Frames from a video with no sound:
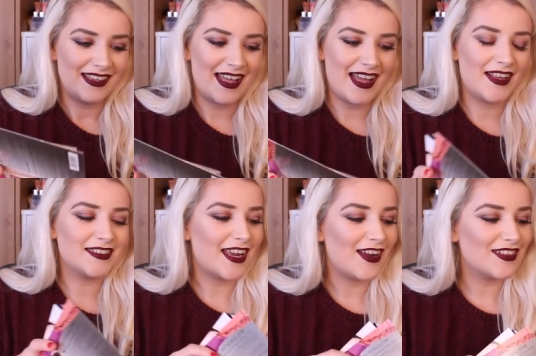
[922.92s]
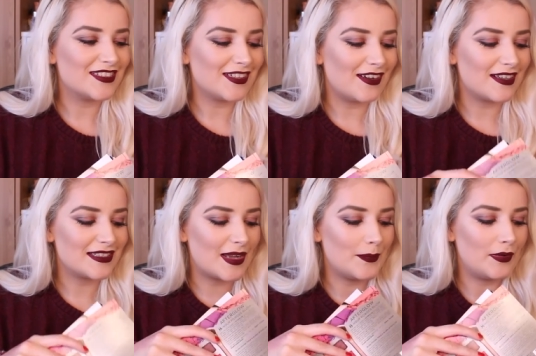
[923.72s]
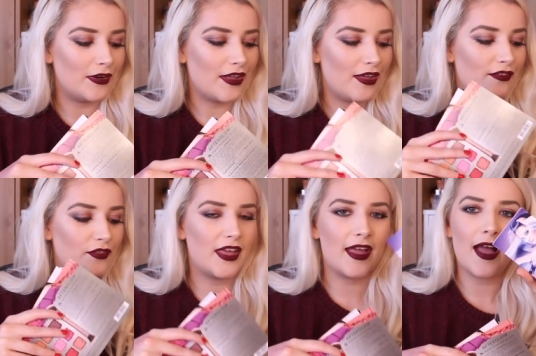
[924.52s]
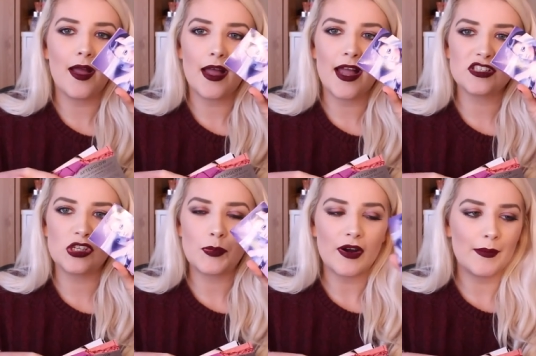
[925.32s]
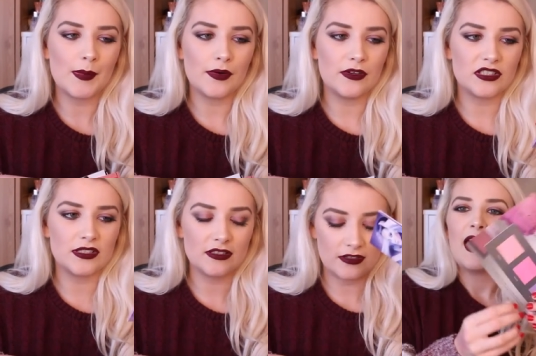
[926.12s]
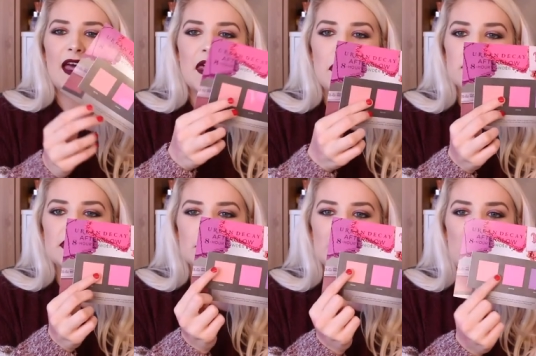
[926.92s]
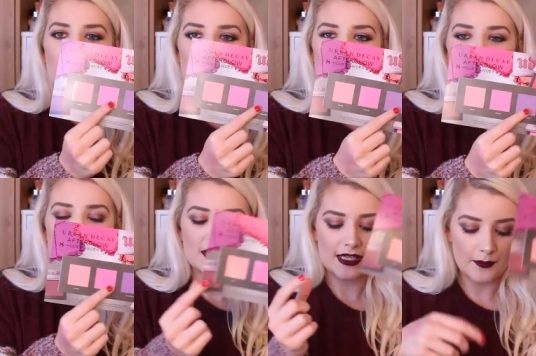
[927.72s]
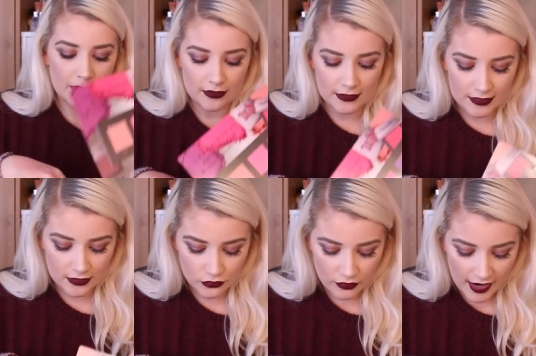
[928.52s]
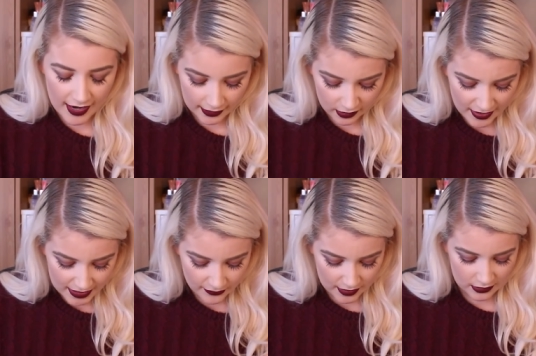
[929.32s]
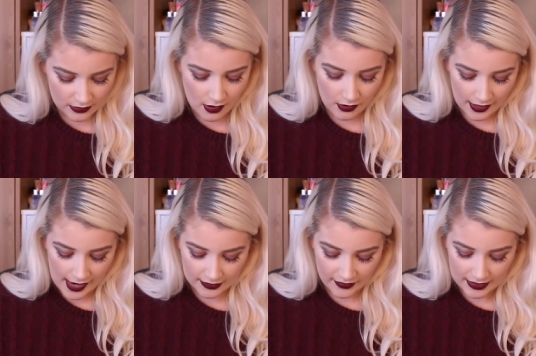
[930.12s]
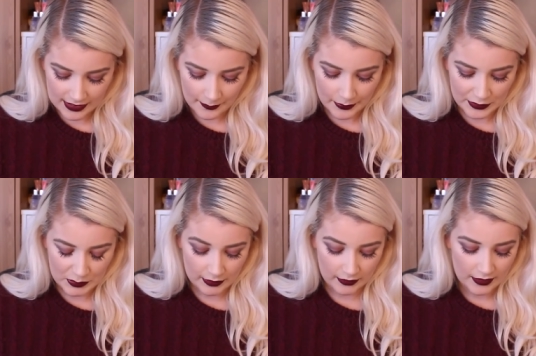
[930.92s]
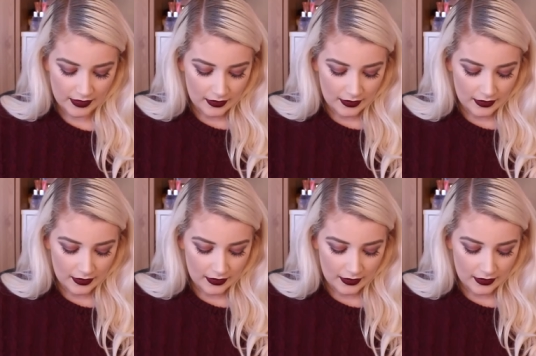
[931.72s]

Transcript: And I also got a sample of their eyeshadow primer portions, and then there's some little blusher samples to try. Like the rest of it's just all kind of like samples, but